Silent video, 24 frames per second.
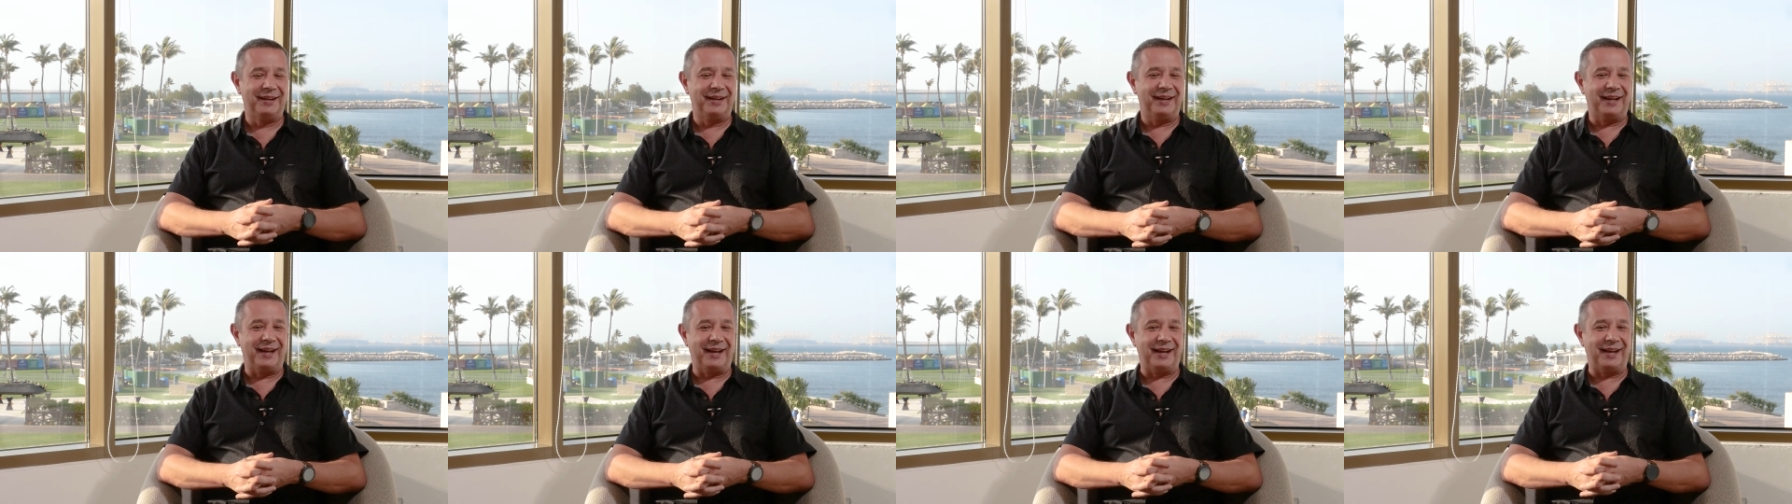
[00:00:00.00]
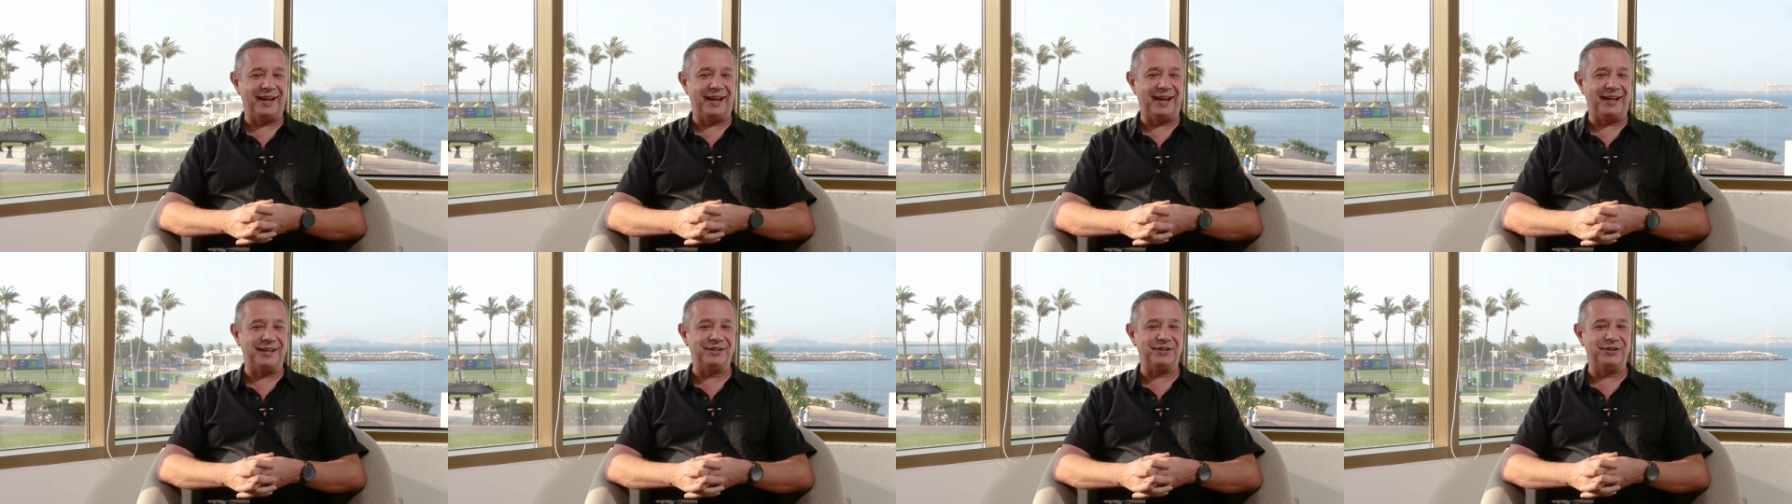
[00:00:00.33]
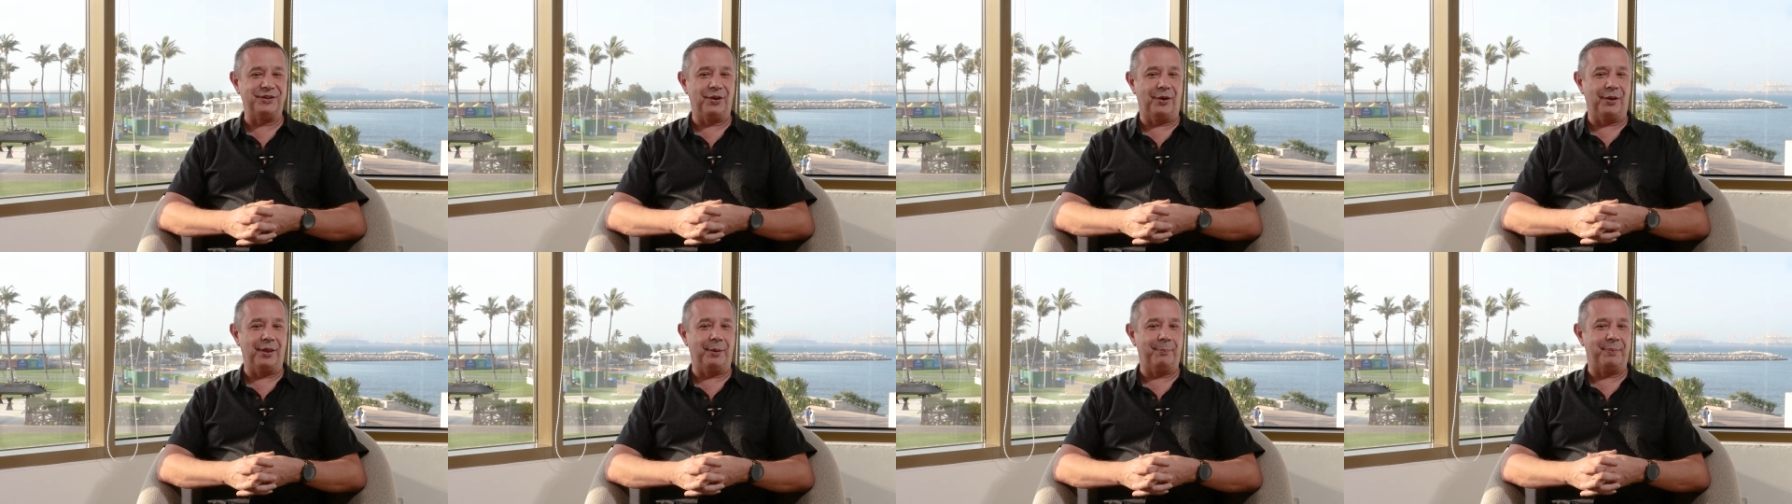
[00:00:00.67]
it's
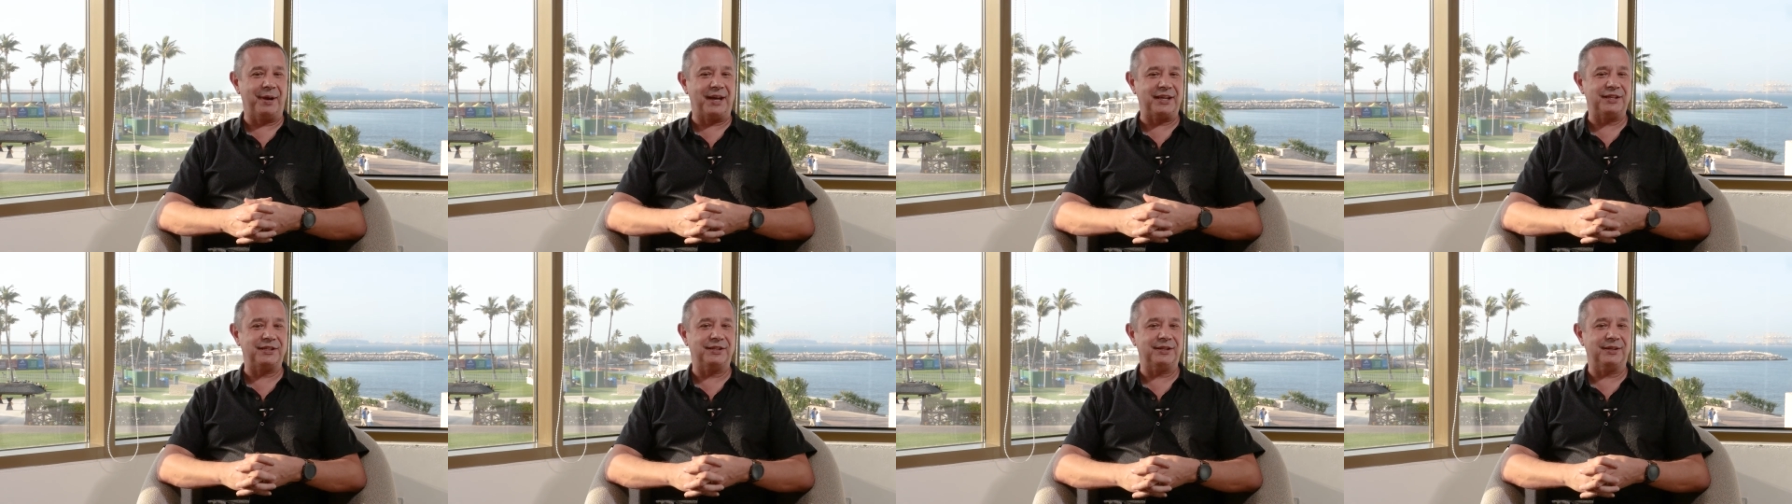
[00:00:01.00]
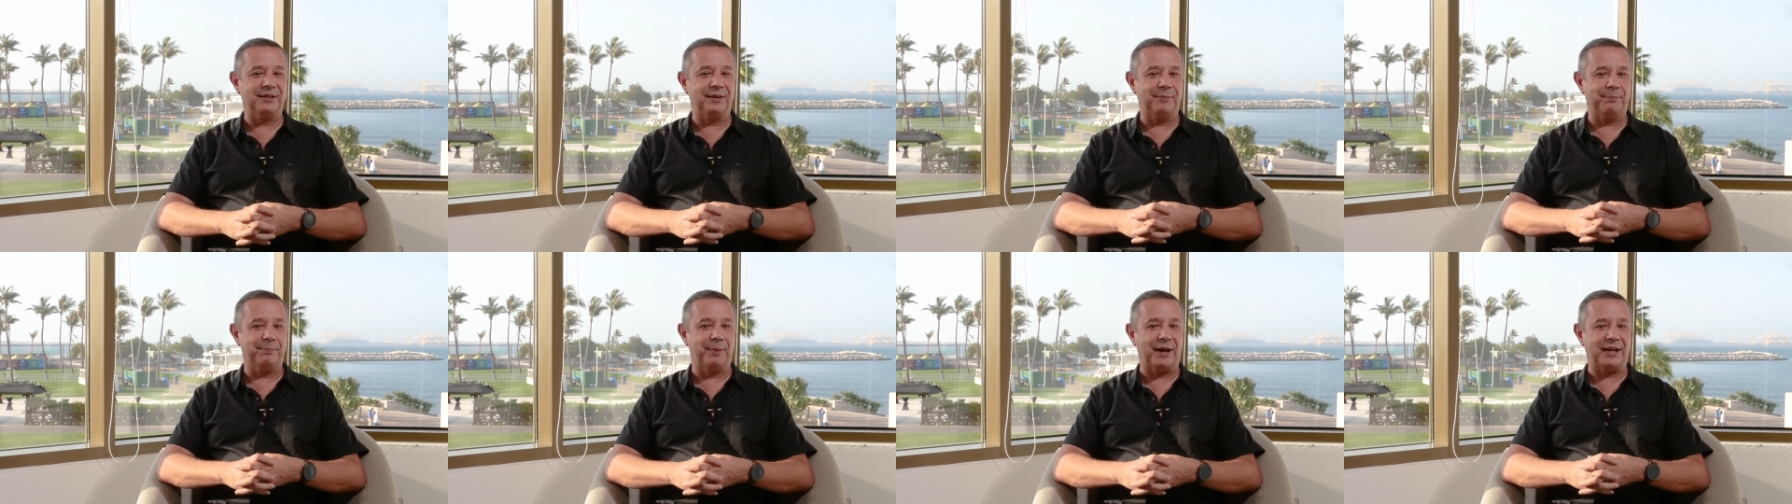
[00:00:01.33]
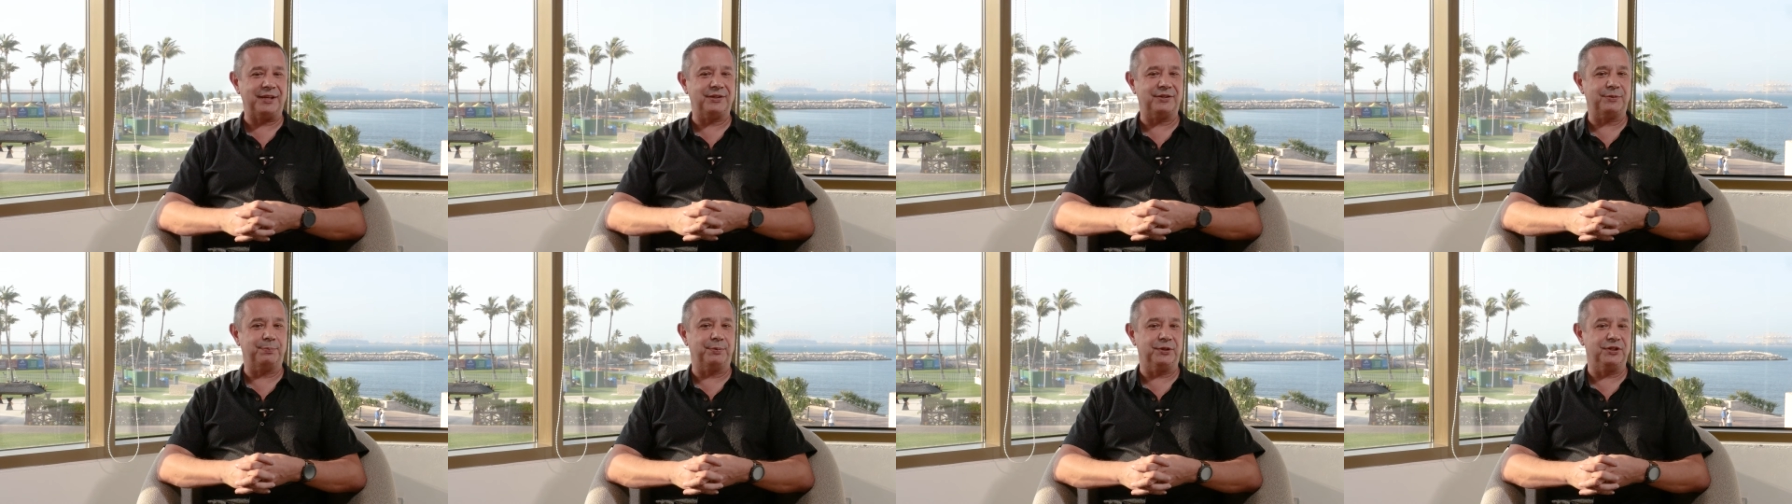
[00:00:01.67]
not the
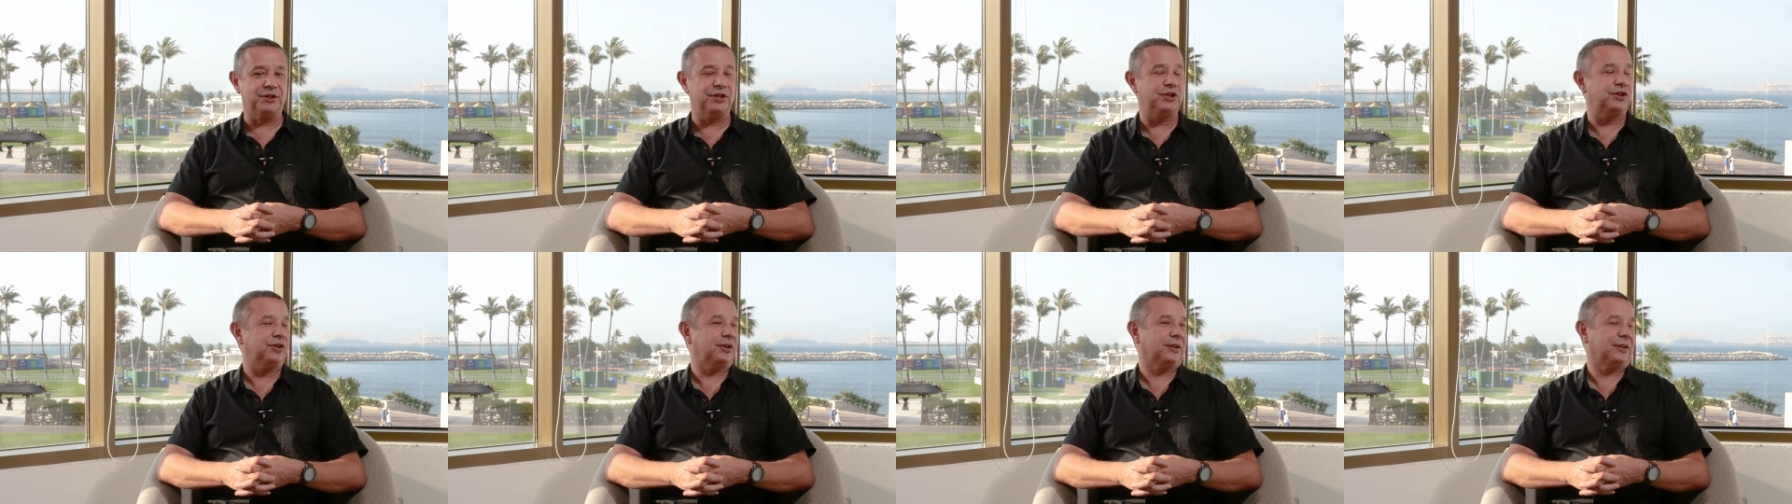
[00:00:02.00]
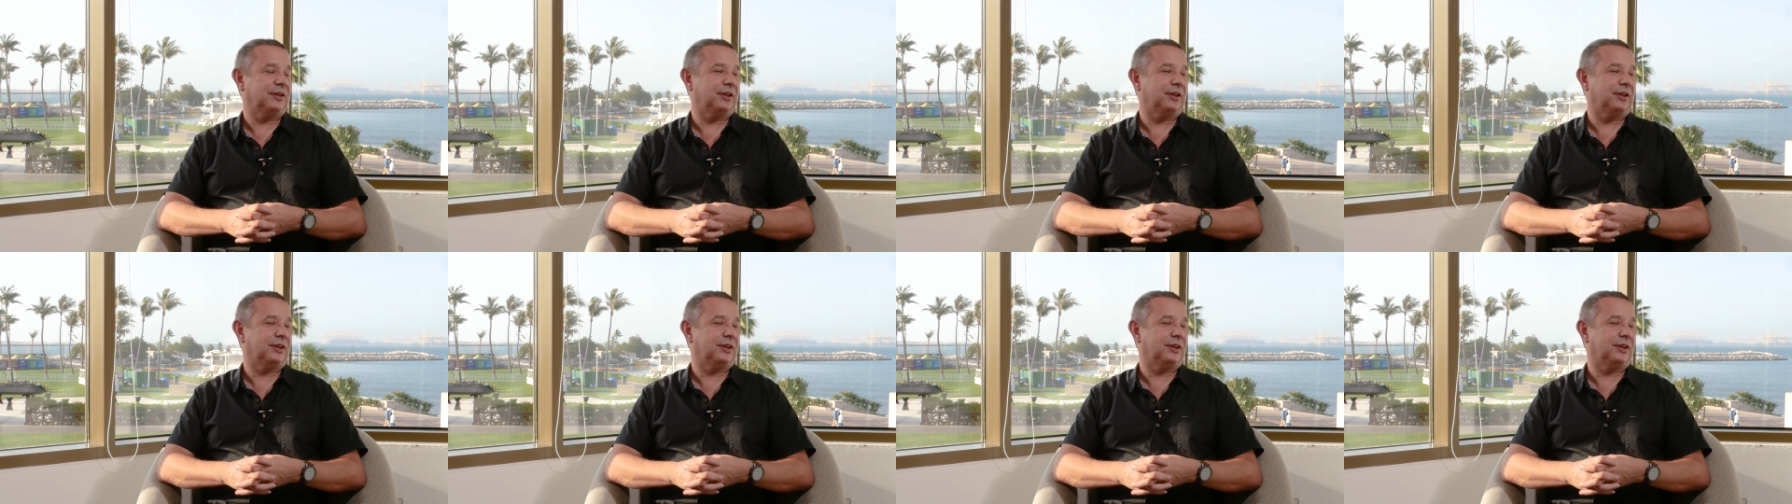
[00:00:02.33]
best position,